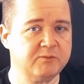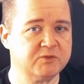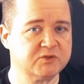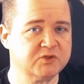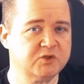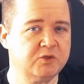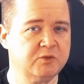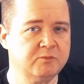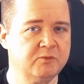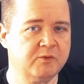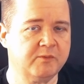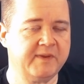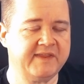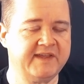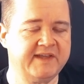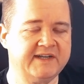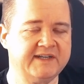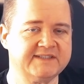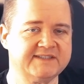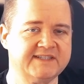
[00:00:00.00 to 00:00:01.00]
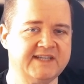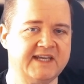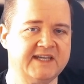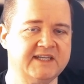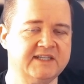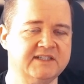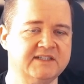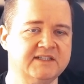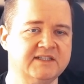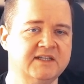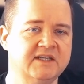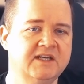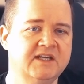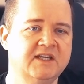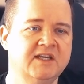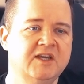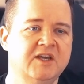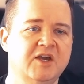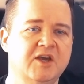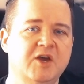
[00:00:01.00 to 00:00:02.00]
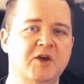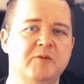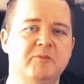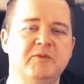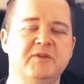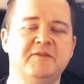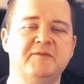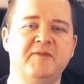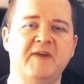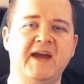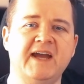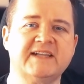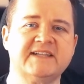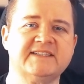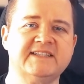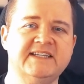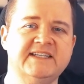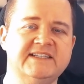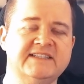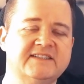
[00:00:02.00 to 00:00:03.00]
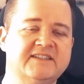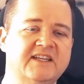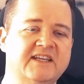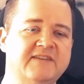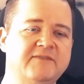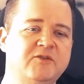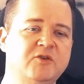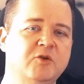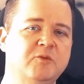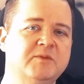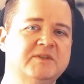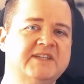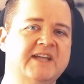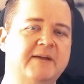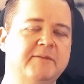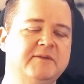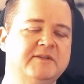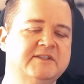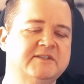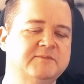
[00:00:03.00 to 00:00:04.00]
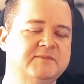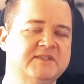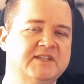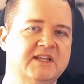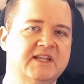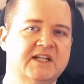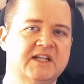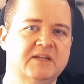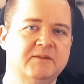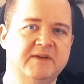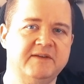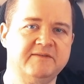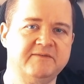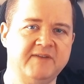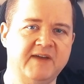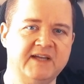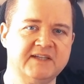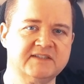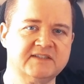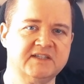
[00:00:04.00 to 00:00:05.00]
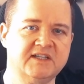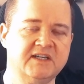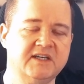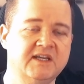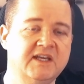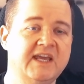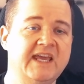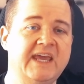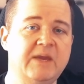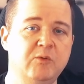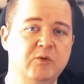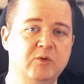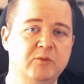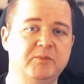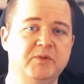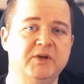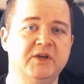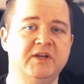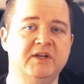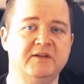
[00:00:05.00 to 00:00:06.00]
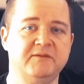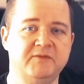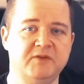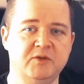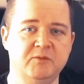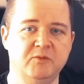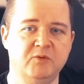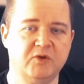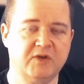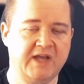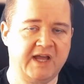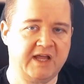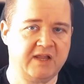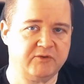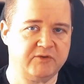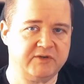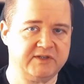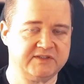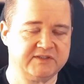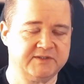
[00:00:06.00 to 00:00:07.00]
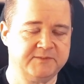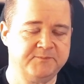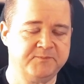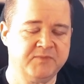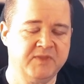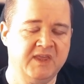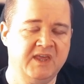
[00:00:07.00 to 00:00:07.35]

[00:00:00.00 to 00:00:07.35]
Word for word: And we'll talk more about that in a second. But the fact is that if your metabolism is a little bit faster, it will burn a few more calories.